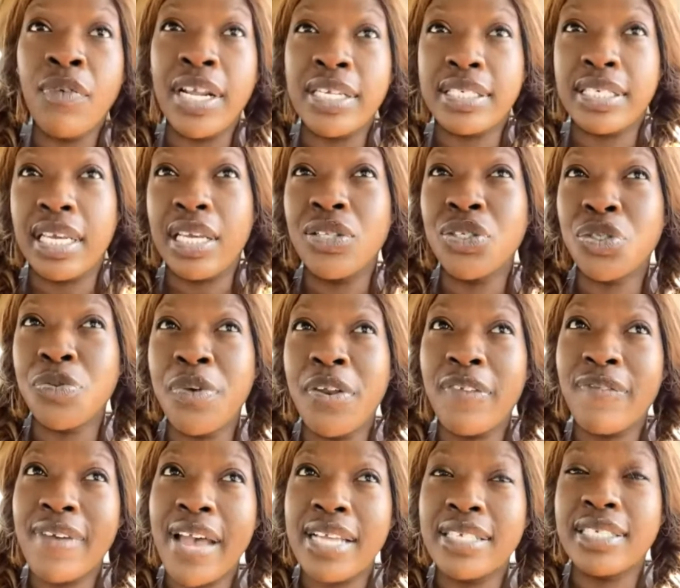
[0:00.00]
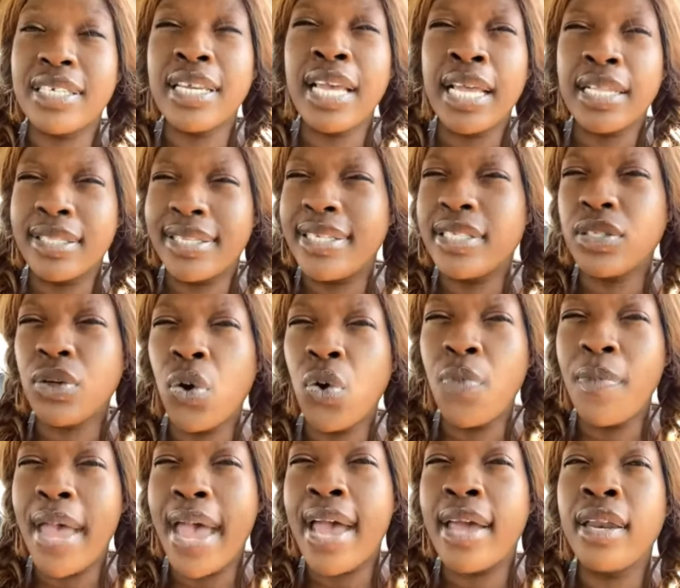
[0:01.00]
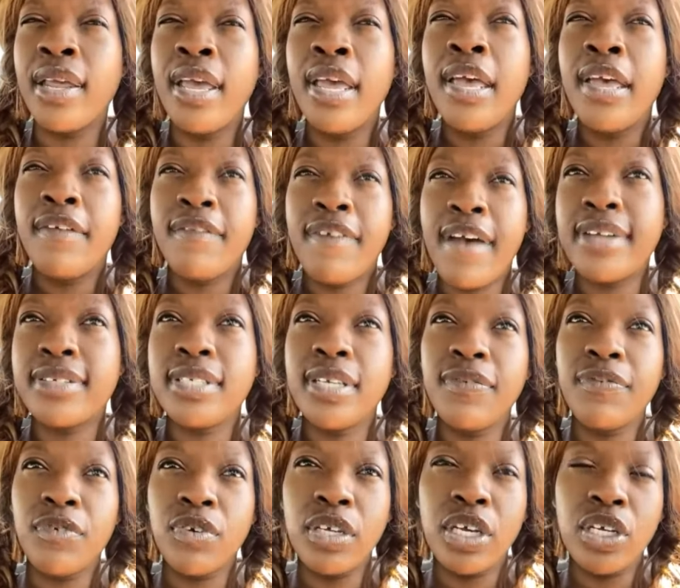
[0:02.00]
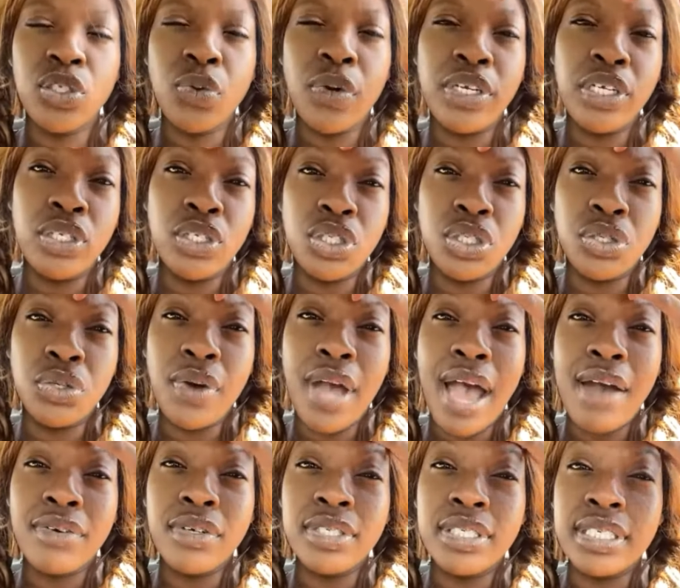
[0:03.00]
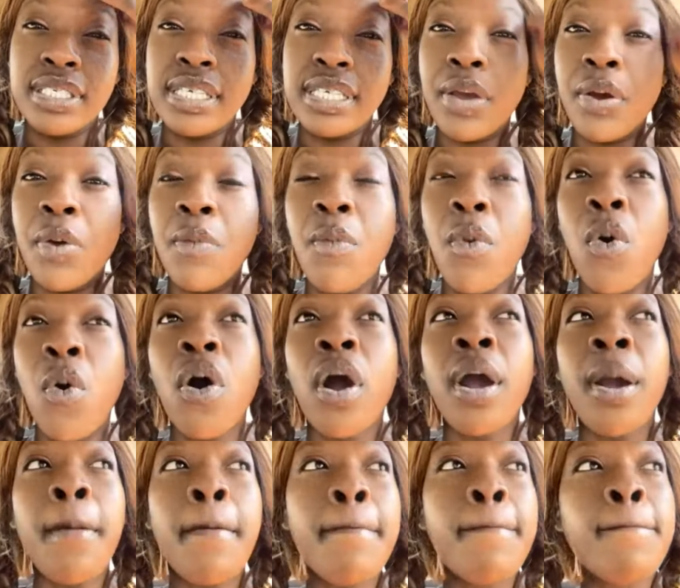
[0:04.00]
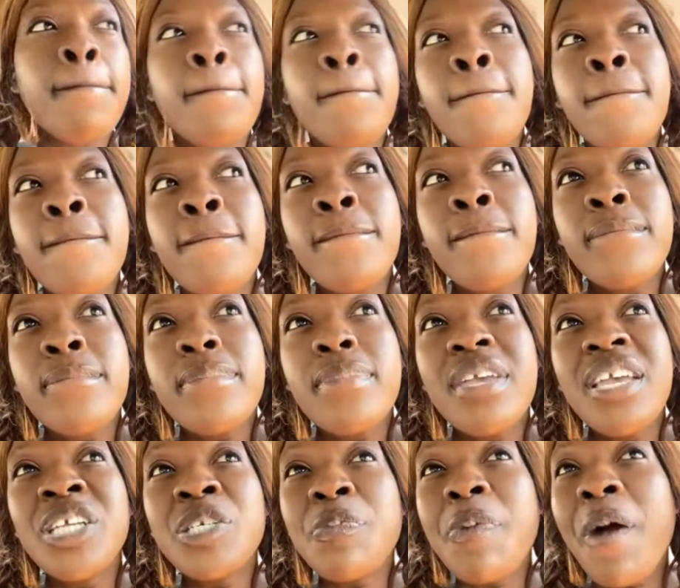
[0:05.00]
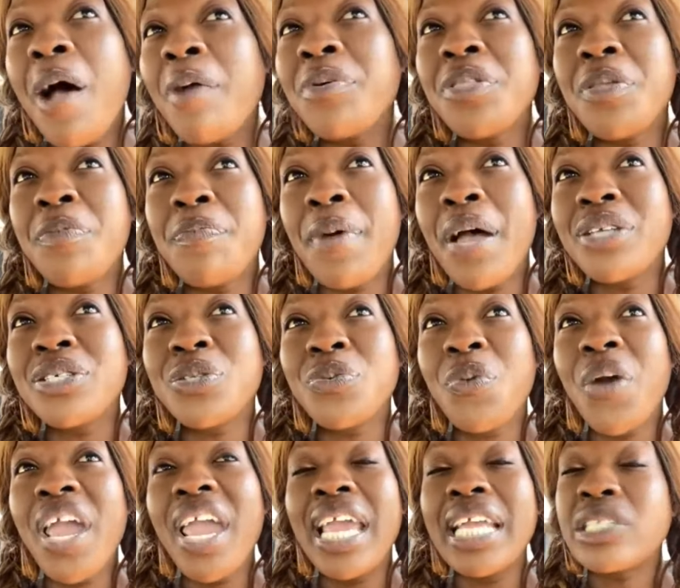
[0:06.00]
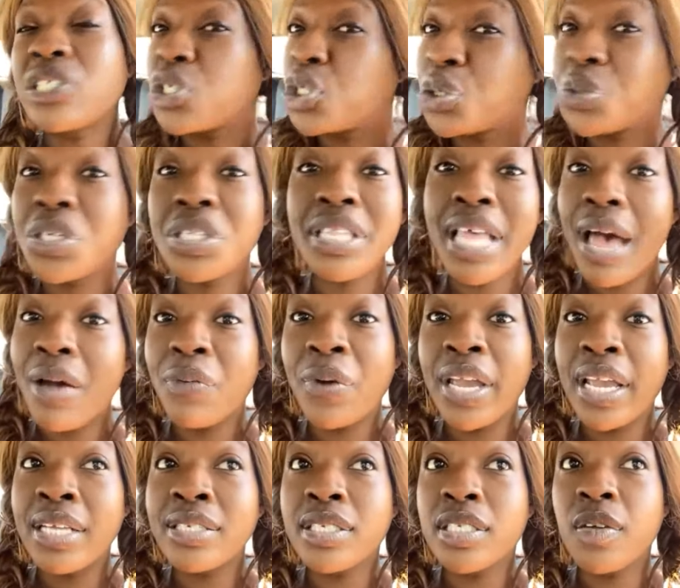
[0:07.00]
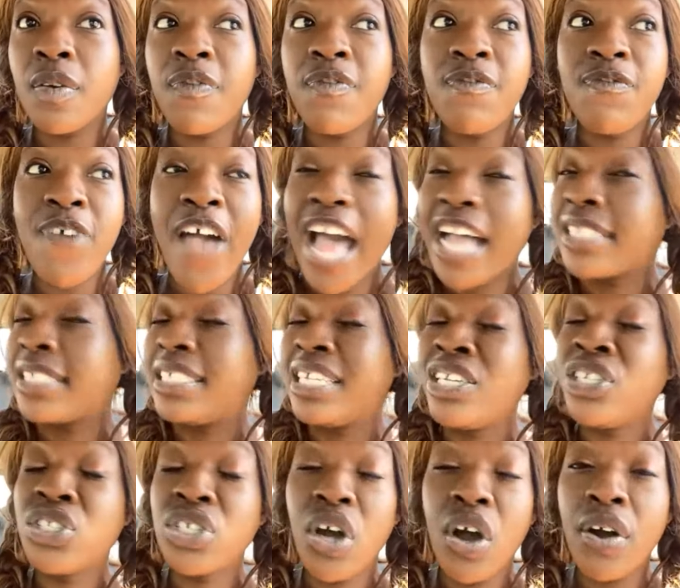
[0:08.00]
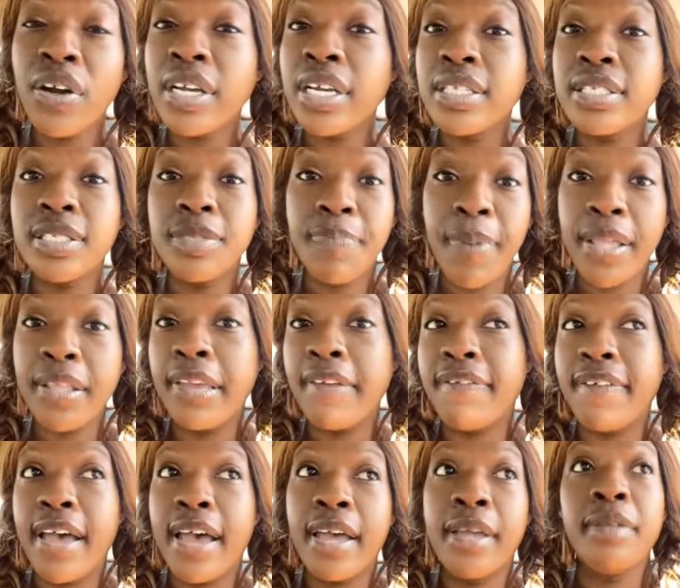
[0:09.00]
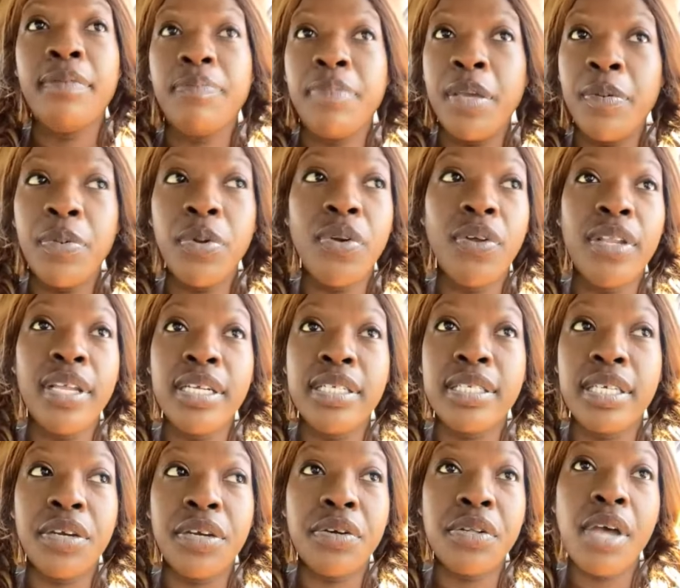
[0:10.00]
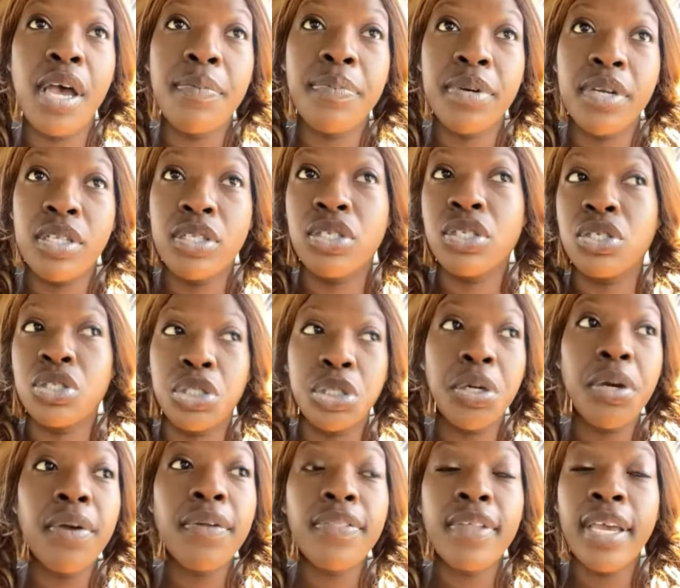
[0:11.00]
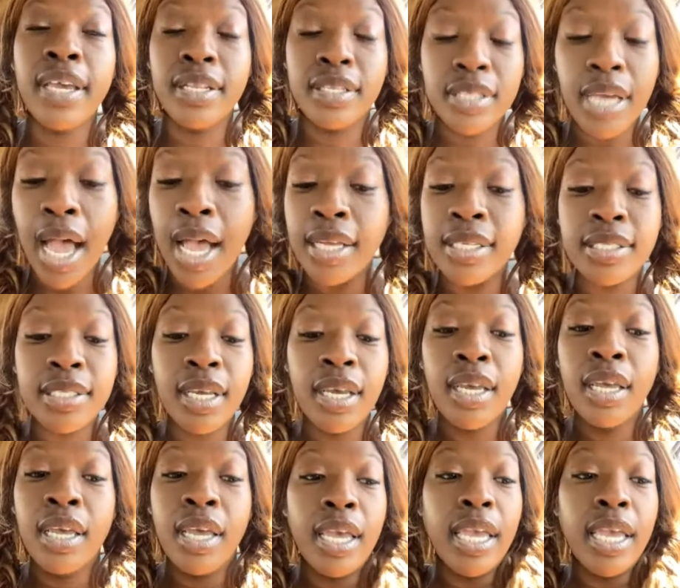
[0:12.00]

And when I say intermittent fasting, at least OMAD, fasting for like 22 hours a day or more is probably the best way to shrink that waist. Fasting targets belly fat. People don't to hear that, but it's the truth. It does.